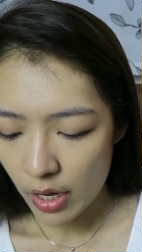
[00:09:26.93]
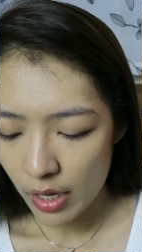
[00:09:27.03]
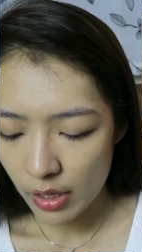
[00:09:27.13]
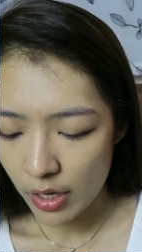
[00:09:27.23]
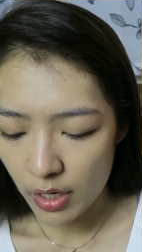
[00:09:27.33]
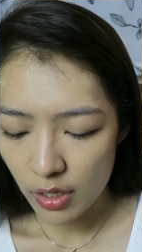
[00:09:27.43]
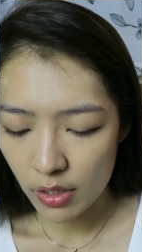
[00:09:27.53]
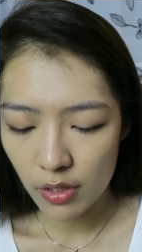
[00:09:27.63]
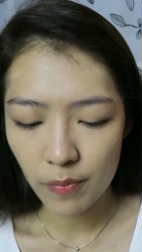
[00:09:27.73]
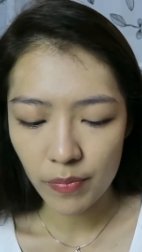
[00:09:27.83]

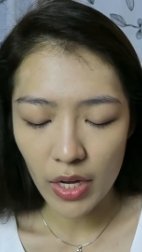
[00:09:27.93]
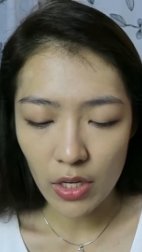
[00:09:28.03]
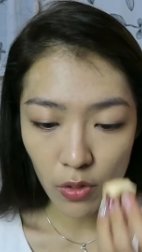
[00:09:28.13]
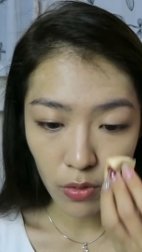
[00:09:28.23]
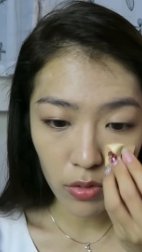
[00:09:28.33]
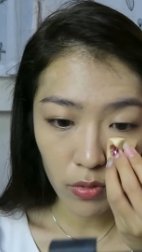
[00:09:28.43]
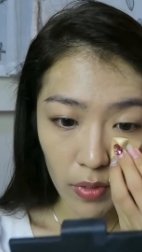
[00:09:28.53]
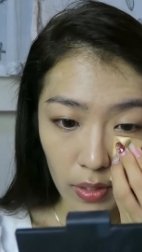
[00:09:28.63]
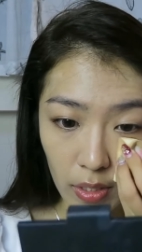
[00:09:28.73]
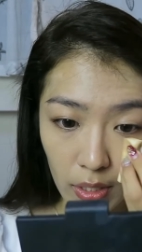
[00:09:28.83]
I used to
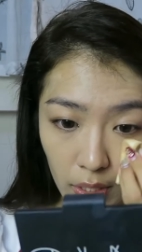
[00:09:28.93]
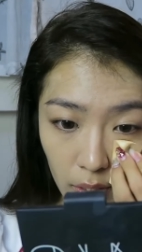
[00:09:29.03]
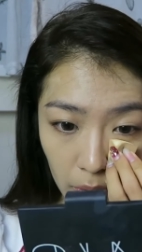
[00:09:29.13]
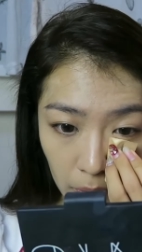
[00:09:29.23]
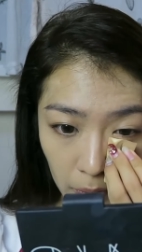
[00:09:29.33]
really like